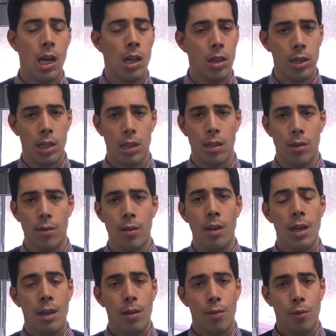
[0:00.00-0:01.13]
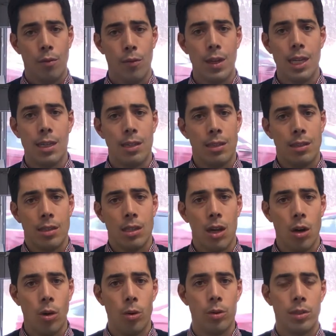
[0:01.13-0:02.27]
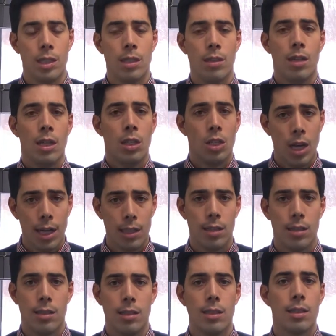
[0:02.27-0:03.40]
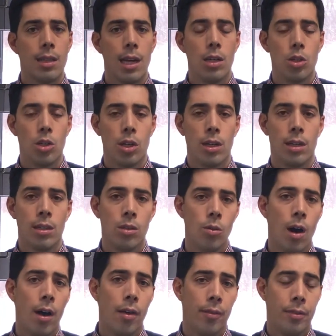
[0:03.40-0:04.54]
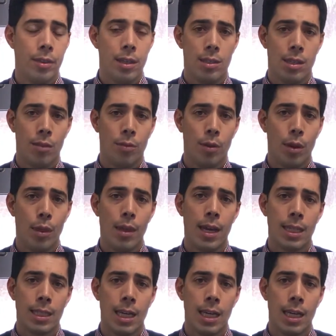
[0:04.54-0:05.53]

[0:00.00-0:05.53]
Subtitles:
look at the feet and toes, and check the sensation, and do all of these different things.